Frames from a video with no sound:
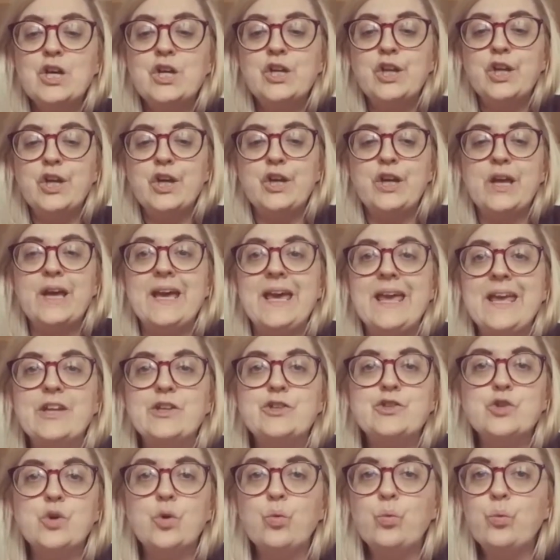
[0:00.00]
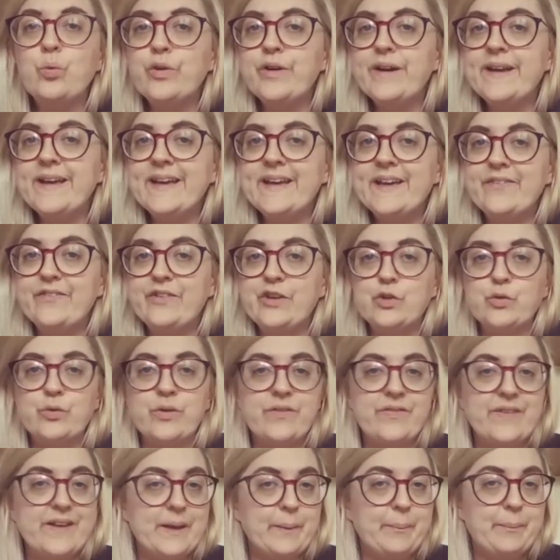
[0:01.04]
Now again, don't worry if you don't
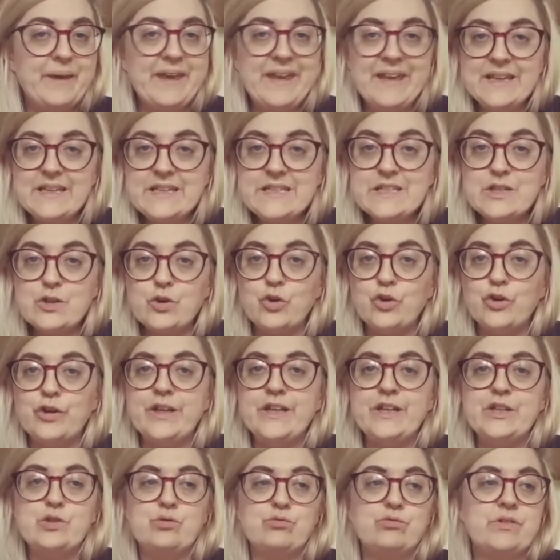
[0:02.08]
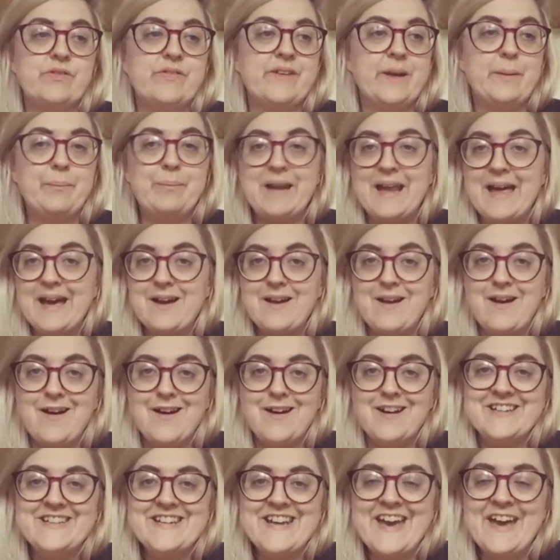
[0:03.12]
have any paint or you don't have any black card.